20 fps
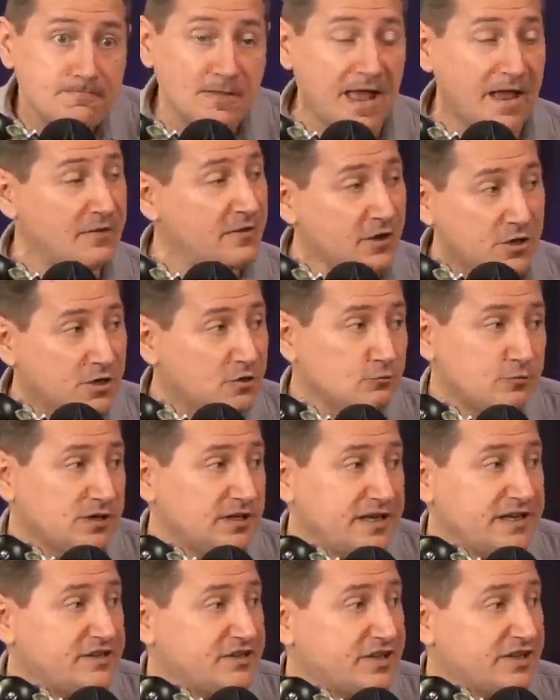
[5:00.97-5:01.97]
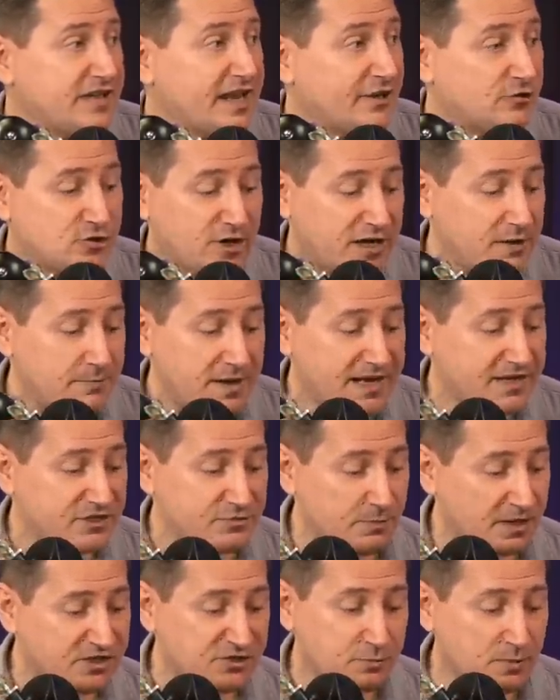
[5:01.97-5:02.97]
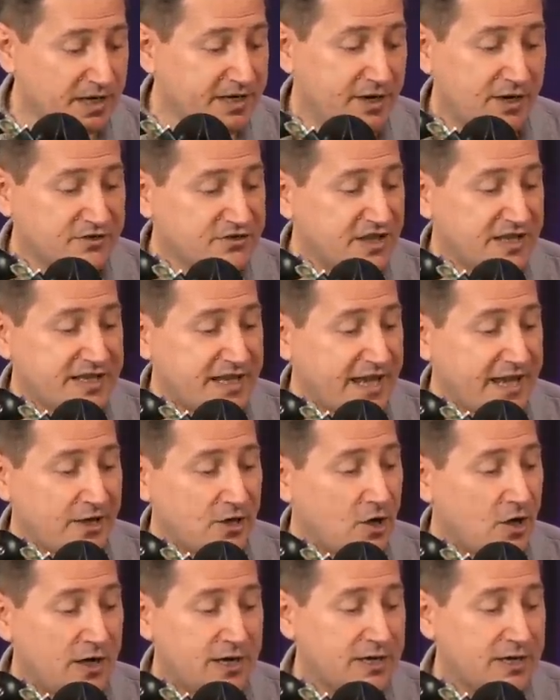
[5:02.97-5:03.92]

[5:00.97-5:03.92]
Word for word: And they're going to release it and try to make as much money as they can on